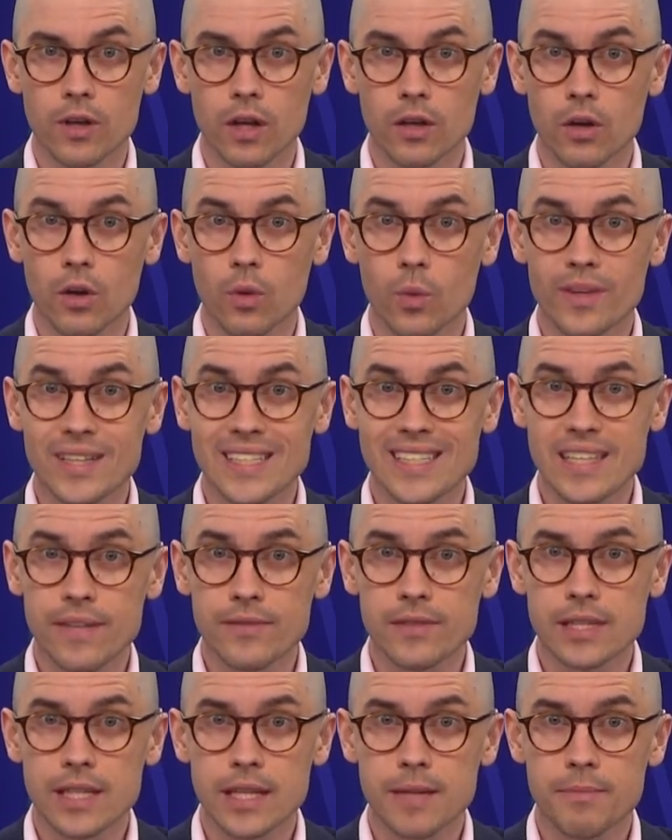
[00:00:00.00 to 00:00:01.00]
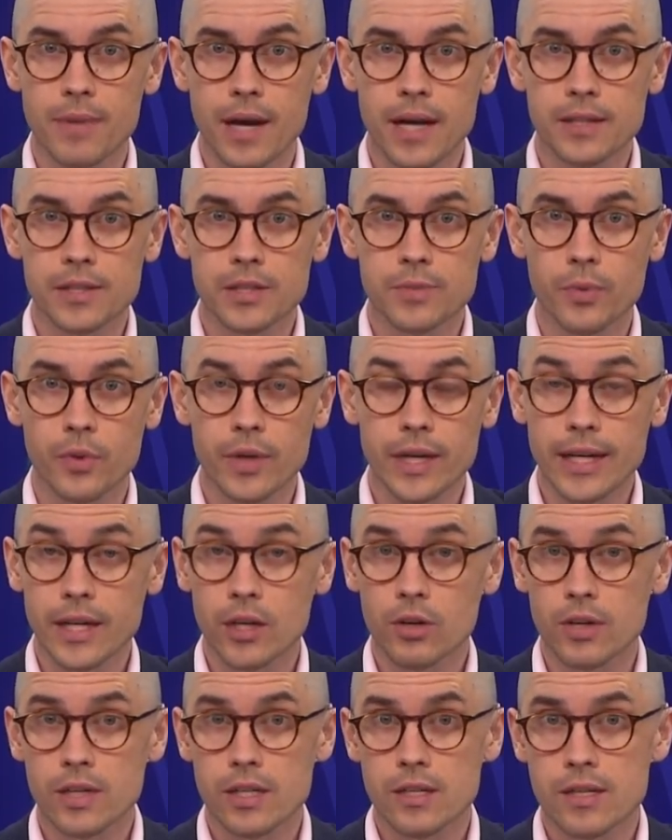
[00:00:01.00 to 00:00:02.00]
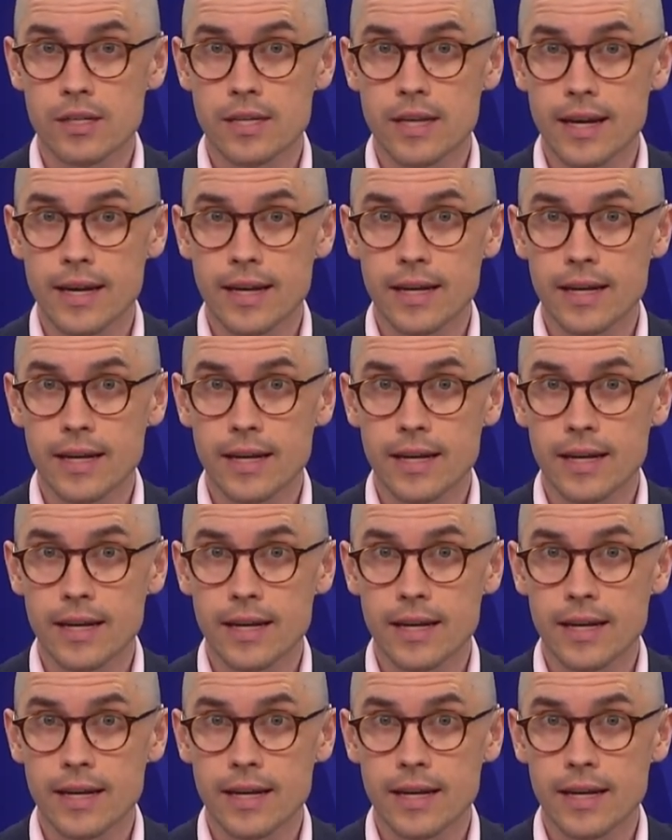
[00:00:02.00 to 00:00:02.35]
along with a 17 basis point increase in net